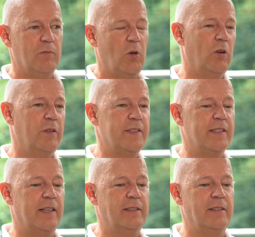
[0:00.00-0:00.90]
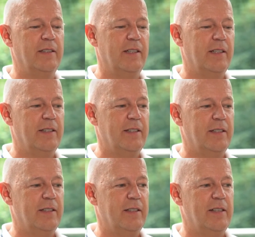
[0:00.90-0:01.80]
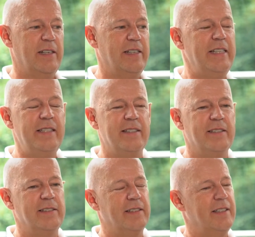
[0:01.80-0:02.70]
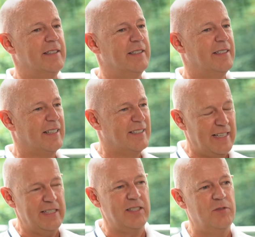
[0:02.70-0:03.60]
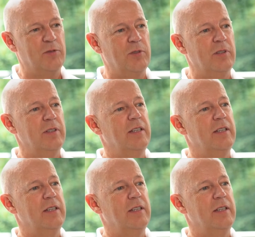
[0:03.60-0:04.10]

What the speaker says: All of a sudden, an incident, a successful